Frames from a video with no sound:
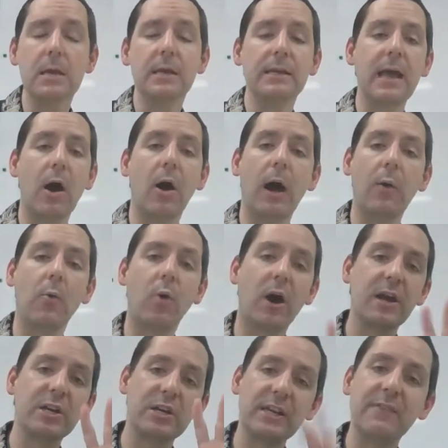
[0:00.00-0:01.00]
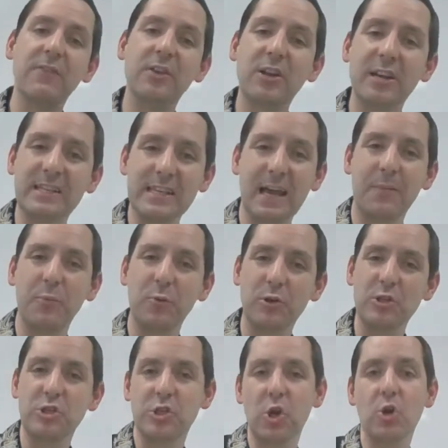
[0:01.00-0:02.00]
Now, I want to give you an example
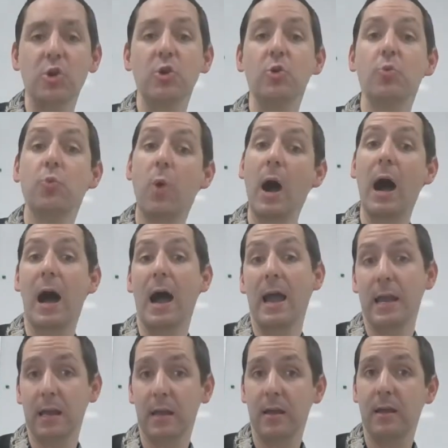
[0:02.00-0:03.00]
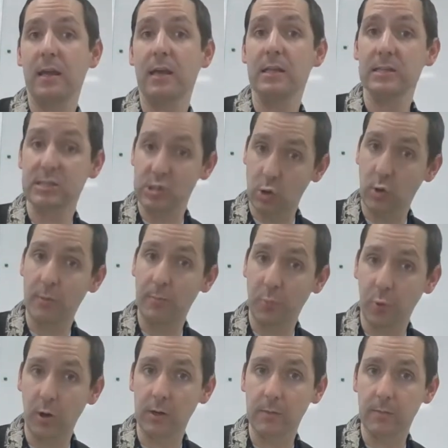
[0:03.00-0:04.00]
and show you why it's so
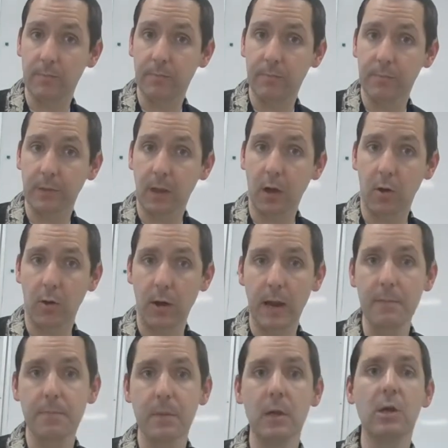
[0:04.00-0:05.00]
important, all right?